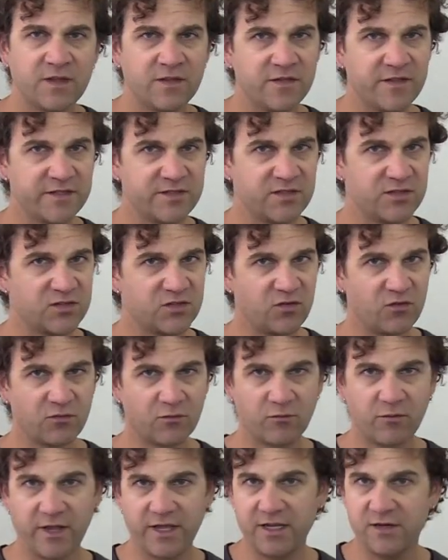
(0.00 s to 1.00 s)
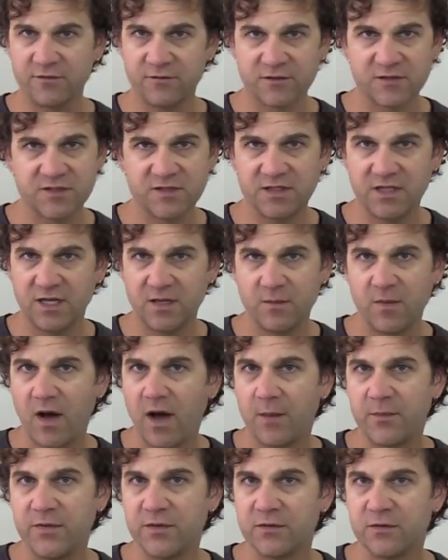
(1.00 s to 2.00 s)
This is great for singing
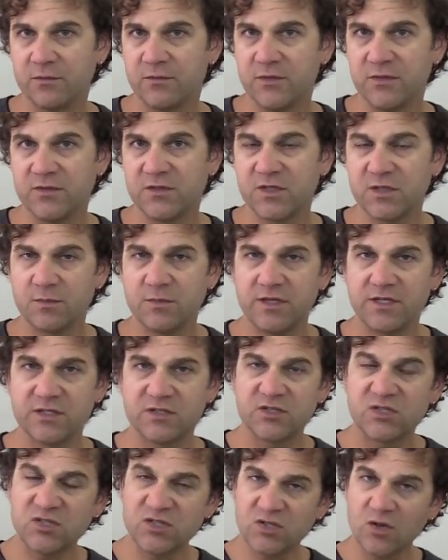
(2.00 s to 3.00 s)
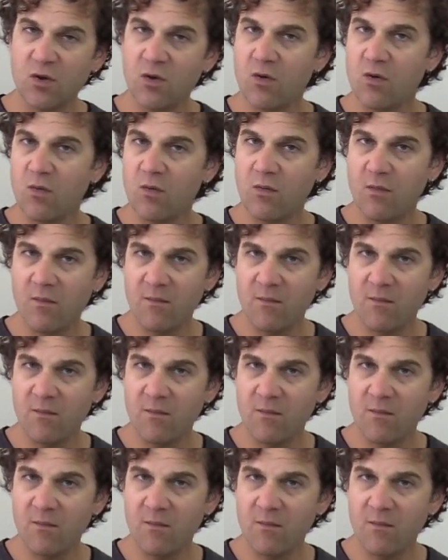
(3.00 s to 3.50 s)
popular music because so